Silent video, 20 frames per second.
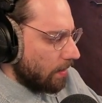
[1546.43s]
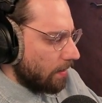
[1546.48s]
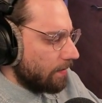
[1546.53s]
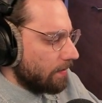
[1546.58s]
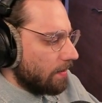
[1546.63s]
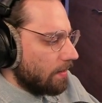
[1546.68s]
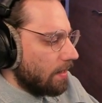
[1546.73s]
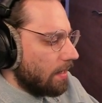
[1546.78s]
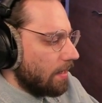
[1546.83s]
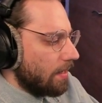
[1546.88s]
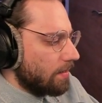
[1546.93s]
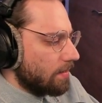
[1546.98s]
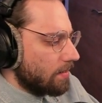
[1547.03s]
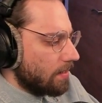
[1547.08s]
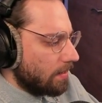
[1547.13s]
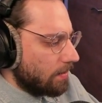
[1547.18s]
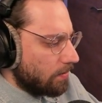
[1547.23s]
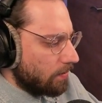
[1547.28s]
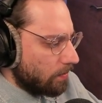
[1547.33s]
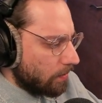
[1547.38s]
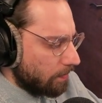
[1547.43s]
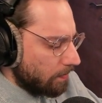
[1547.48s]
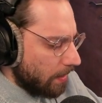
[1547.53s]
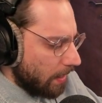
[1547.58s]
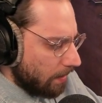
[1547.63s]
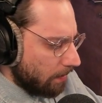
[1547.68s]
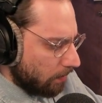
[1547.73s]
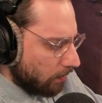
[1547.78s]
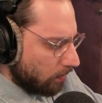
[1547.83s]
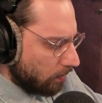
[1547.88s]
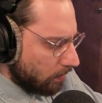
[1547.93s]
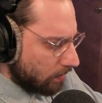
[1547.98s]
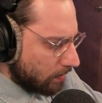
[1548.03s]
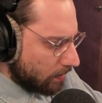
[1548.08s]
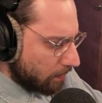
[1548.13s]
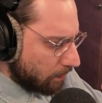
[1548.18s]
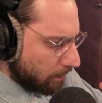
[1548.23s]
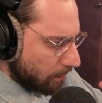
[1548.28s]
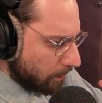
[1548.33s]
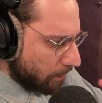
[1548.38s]
after that is that you would be able to
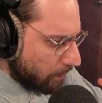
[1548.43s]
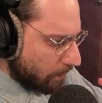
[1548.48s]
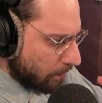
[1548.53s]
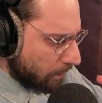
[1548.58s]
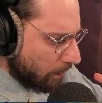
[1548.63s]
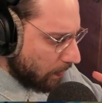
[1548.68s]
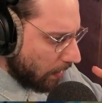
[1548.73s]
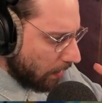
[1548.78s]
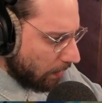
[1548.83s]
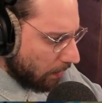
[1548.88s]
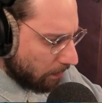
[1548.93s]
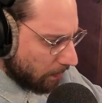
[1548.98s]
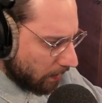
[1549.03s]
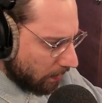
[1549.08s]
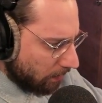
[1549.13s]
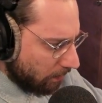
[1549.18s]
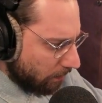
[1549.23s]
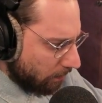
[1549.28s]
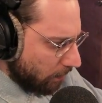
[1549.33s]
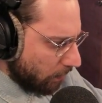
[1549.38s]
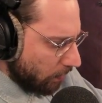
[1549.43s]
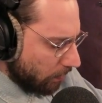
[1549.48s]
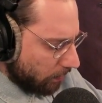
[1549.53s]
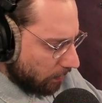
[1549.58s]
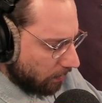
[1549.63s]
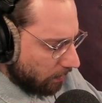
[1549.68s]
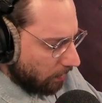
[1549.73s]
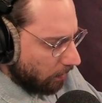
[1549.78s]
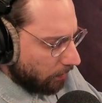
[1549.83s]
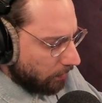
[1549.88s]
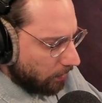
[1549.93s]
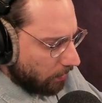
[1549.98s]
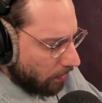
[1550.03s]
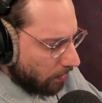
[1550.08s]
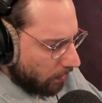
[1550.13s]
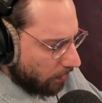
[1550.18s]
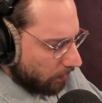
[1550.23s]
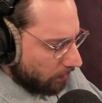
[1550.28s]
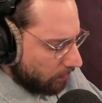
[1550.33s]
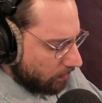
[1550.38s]
experiment further on your
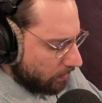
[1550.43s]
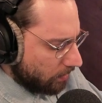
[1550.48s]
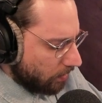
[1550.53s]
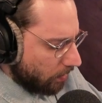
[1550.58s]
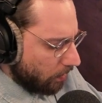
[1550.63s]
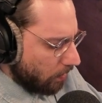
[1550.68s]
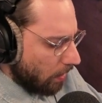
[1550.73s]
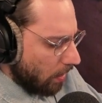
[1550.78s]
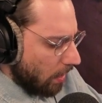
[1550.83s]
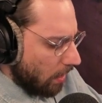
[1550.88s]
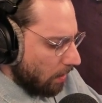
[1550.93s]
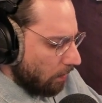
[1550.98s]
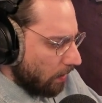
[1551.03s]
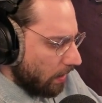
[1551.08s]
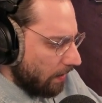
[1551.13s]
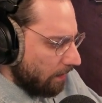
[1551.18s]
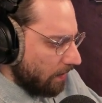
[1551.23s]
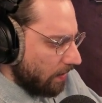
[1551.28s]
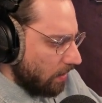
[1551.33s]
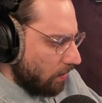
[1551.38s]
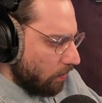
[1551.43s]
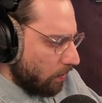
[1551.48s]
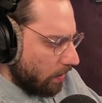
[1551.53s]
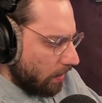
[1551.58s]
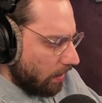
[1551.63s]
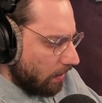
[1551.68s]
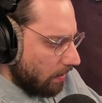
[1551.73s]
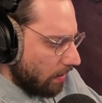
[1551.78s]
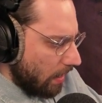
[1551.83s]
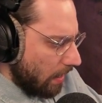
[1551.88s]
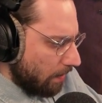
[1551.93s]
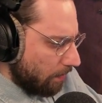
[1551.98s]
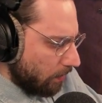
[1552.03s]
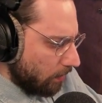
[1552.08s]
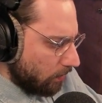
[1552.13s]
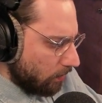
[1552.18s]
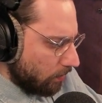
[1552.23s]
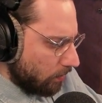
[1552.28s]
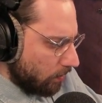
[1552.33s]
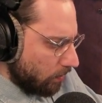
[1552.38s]
own. So whatever you were able
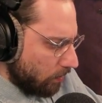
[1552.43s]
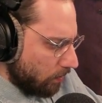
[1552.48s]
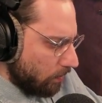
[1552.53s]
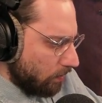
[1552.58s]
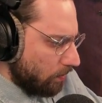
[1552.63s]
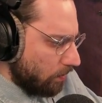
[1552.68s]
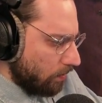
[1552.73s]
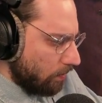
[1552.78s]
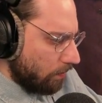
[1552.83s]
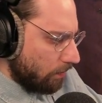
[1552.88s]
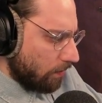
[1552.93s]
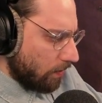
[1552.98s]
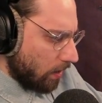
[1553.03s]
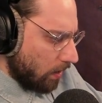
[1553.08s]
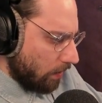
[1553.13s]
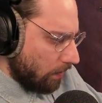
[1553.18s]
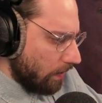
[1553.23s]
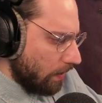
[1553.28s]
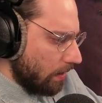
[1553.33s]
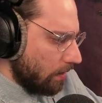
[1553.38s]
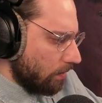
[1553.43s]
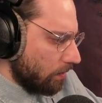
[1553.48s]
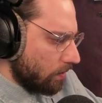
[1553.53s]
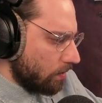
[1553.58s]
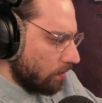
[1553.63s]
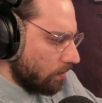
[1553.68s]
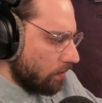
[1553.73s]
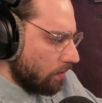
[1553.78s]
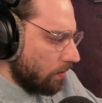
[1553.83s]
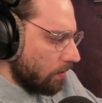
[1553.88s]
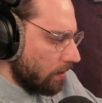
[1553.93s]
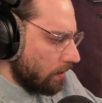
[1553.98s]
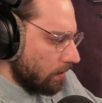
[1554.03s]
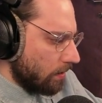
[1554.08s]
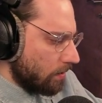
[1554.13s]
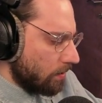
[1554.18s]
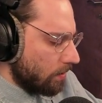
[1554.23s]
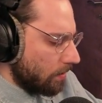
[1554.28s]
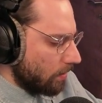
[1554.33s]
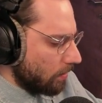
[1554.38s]
to do following those
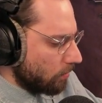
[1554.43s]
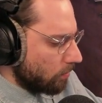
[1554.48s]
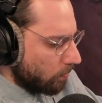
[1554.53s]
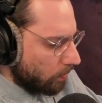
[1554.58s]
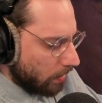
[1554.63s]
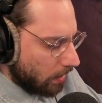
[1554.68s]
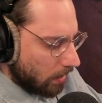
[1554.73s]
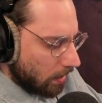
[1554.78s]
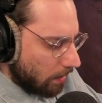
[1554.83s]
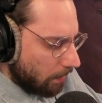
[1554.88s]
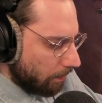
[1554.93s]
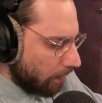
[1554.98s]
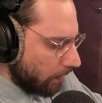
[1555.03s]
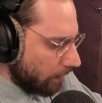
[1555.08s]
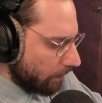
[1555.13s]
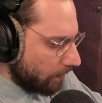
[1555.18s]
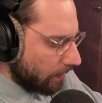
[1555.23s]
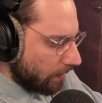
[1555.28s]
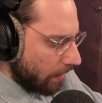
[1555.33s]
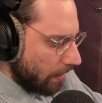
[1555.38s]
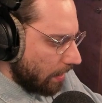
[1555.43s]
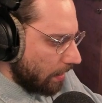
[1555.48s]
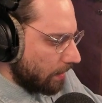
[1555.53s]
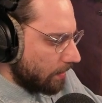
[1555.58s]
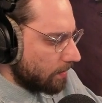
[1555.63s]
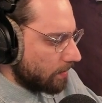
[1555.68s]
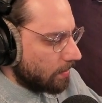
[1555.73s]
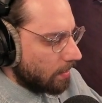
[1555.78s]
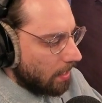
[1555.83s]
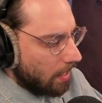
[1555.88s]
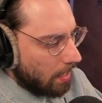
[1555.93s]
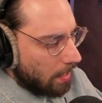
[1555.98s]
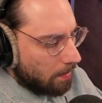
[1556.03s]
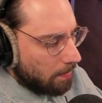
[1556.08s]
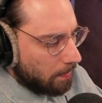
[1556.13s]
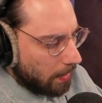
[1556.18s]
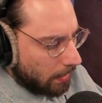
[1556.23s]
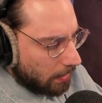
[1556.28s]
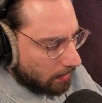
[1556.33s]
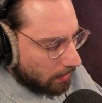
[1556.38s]
tutorials, you can tweak a couple of things,
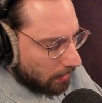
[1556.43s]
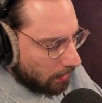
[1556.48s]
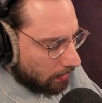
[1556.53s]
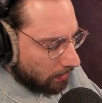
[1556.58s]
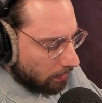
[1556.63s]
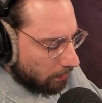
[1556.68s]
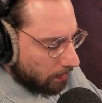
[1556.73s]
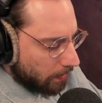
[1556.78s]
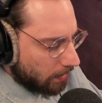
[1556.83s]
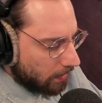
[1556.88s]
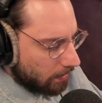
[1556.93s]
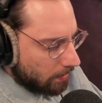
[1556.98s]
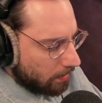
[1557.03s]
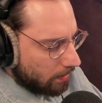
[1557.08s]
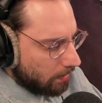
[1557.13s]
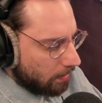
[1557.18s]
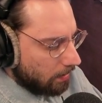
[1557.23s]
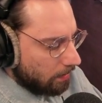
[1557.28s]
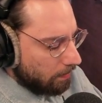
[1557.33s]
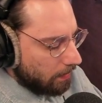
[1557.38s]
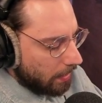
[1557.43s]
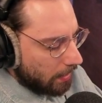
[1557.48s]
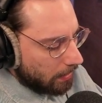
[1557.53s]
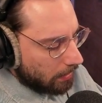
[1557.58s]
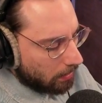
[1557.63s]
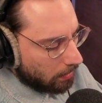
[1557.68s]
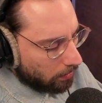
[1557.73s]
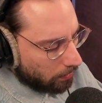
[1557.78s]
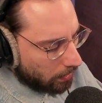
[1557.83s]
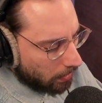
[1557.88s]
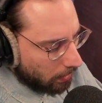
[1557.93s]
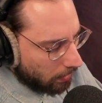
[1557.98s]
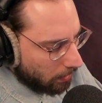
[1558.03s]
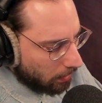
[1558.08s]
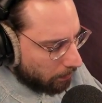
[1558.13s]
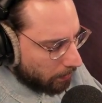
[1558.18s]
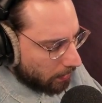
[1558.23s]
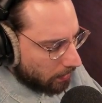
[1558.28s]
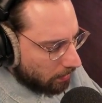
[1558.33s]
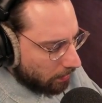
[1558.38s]
make it look a
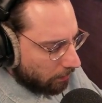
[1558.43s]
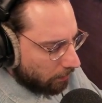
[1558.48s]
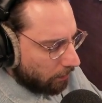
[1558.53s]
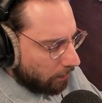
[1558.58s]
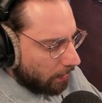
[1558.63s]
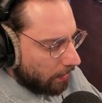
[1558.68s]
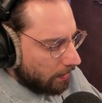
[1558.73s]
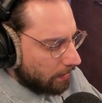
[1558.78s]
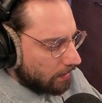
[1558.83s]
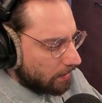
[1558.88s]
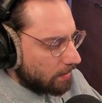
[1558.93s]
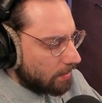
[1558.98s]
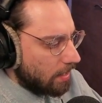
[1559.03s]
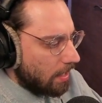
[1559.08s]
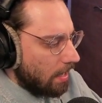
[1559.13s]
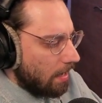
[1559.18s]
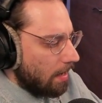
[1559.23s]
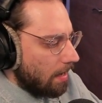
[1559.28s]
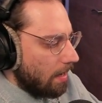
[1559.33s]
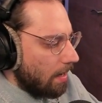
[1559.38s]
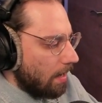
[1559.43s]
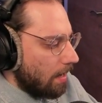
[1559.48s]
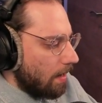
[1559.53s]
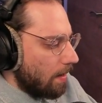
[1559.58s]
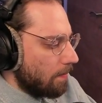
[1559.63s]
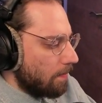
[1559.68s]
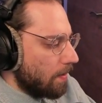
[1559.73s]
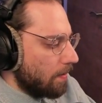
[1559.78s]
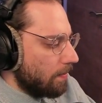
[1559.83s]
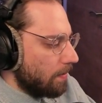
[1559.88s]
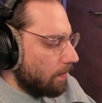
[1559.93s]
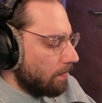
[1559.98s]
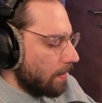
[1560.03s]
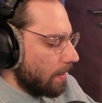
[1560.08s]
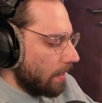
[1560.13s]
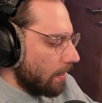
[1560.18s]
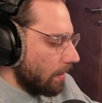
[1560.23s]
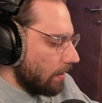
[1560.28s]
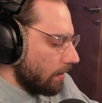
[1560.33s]
little bit different, maybe make a